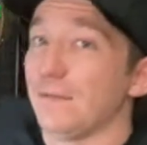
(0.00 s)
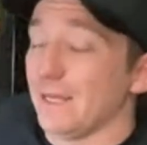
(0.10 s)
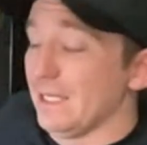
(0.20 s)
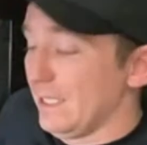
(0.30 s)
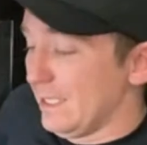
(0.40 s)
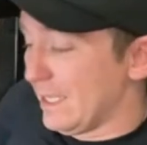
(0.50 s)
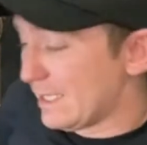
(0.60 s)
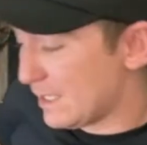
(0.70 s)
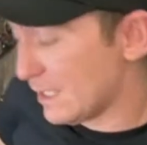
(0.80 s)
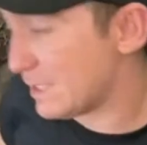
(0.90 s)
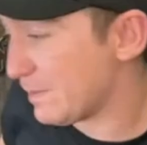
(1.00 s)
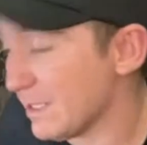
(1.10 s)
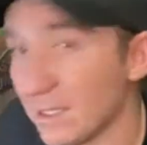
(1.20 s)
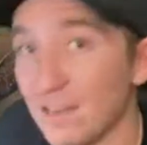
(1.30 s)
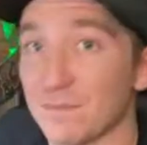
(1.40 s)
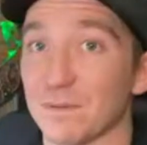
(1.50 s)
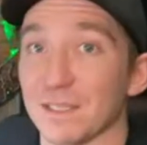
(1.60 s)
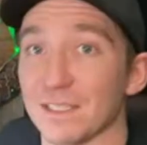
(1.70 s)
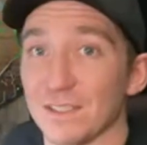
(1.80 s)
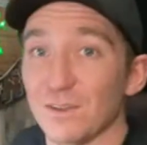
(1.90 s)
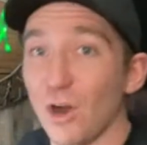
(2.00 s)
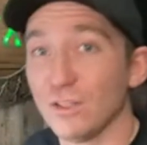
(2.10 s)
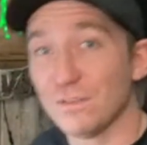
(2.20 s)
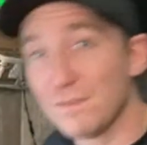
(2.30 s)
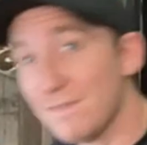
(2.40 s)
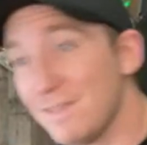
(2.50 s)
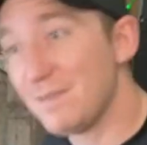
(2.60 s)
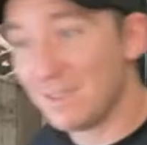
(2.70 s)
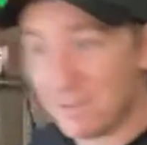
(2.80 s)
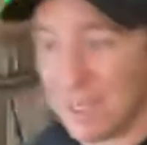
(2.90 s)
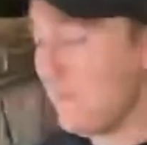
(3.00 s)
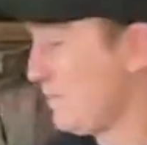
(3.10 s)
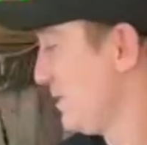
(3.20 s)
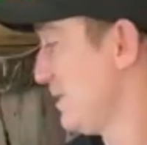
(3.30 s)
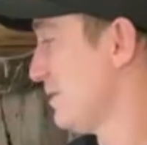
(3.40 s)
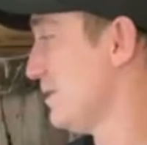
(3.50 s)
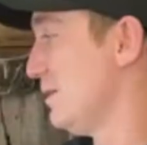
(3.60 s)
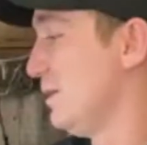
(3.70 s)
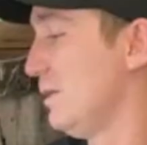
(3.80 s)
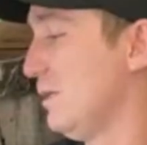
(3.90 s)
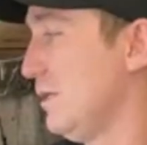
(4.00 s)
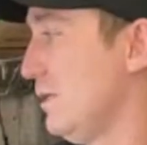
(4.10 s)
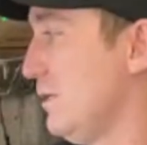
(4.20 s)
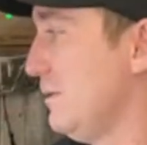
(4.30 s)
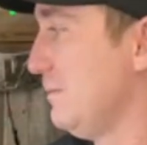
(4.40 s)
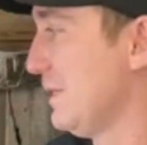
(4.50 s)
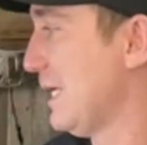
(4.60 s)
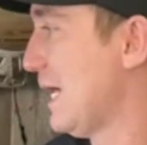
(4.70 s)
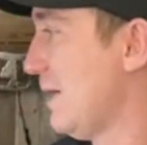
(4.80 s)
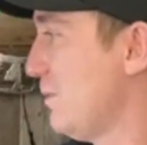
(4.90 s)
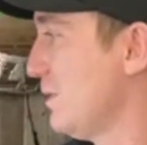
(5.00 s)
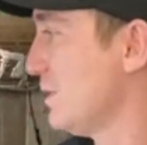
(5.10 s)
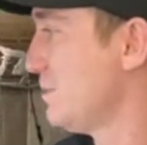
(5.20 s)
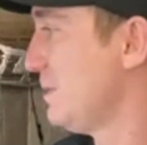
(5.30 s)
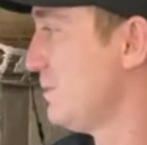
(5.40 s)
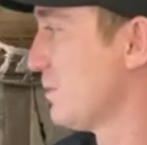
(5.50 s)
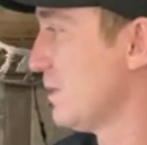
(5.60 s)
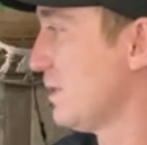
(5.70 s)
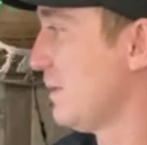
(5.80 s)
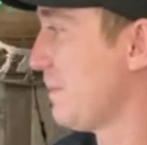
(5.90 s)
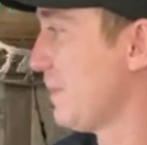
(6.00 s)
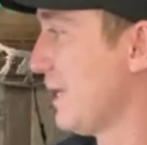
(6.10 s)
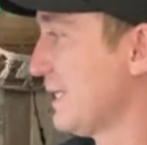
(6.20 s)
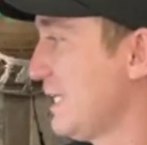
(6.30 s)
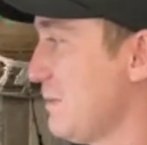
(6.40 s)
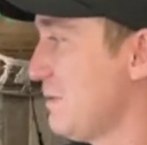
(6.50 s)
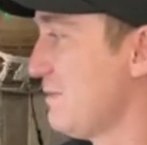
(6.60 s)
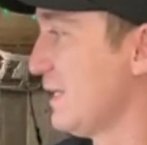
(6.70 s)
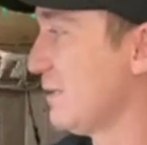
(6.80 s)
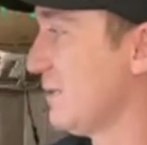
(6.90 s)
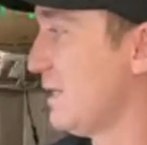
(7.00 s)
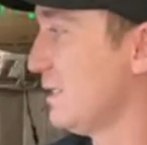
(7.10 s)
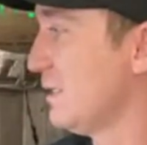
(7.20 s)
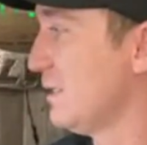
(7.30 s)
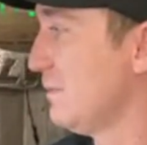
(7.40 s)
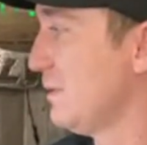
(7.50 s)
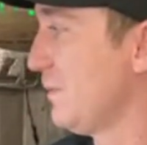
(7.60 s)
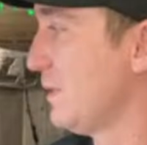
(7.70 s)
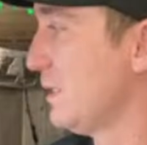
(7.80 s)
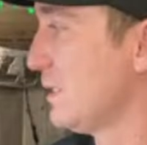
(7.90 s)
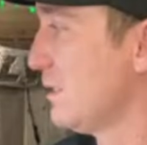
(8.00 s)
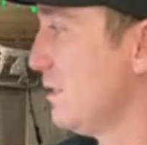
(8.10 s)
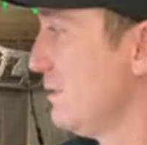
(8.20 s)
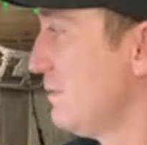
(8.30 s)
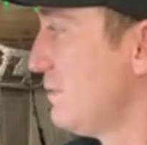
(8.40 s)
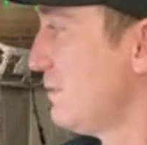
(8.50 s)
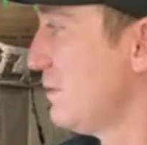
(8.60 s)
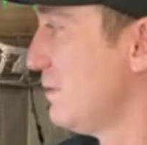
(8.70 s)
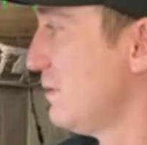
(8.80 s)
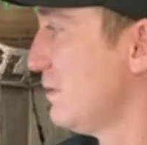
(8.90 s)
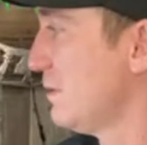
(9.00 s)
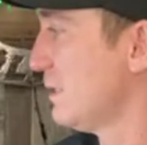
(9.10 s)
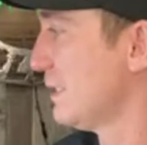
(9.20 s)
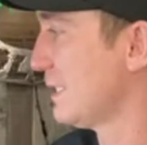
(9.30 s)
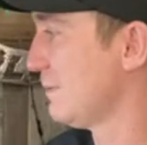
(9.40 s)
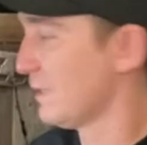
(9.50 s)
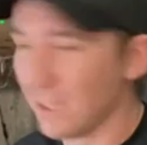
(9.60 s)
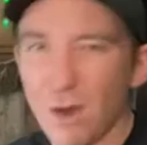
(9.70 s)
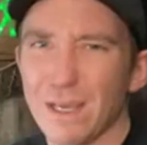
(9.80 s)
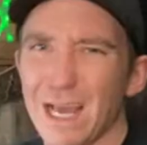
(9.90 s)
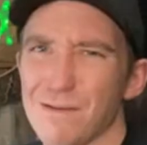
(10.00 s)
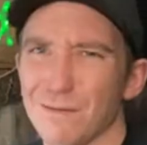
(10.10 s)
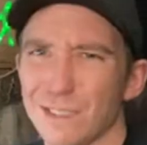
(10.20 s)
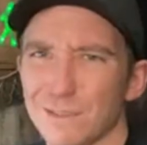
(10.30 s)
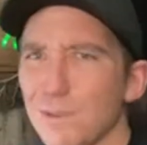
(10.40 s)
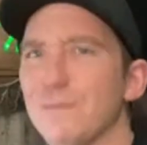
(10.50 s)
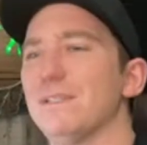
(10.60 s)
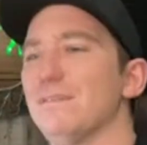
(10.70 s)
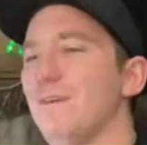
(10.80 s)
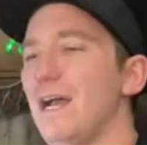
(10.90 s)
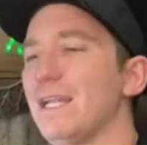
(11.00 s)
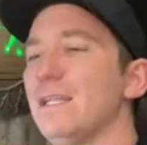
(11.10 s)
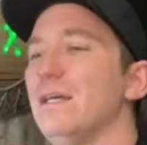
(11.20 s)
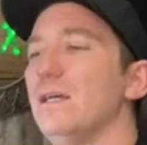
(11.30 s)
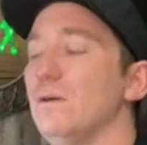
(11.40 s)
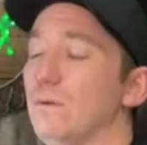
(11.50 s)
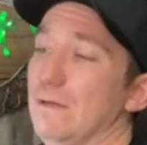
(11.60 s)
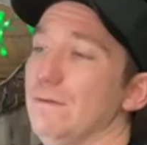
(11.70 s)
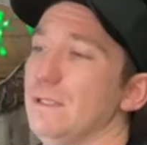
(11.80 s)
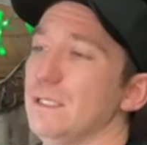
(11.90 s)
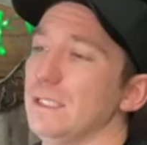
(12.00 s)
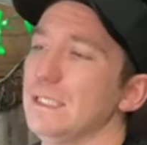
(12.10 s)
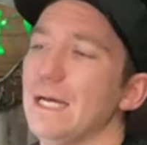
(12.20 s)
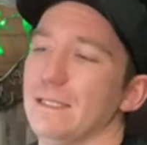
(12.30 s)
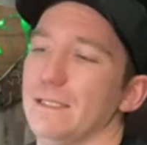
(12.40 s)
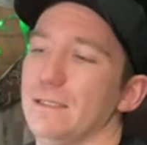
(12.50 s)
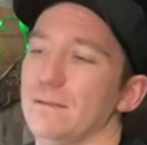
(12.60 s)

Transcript: it that's it's been tough but dude 150 people here um and I, am one of those people where i can't be fake about it um, like if i can't be like oh yeah everything's perfect and fine when everything is not